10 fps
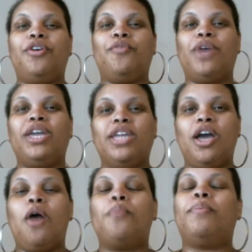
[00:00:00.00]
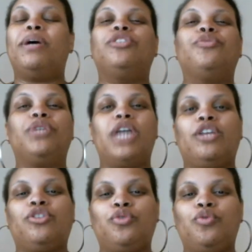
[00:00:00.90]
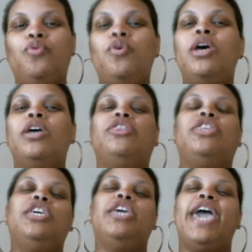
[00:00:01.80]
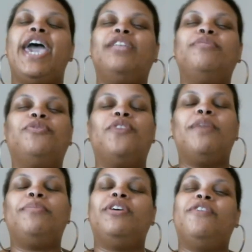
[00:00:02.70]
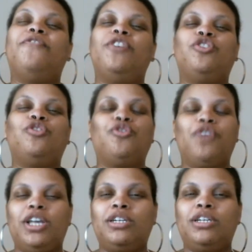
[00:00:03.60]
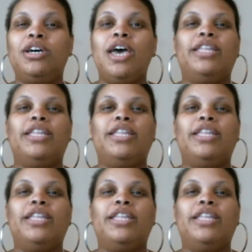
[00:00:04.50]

and right now I'm about to react to the ADDAMS family official trailer.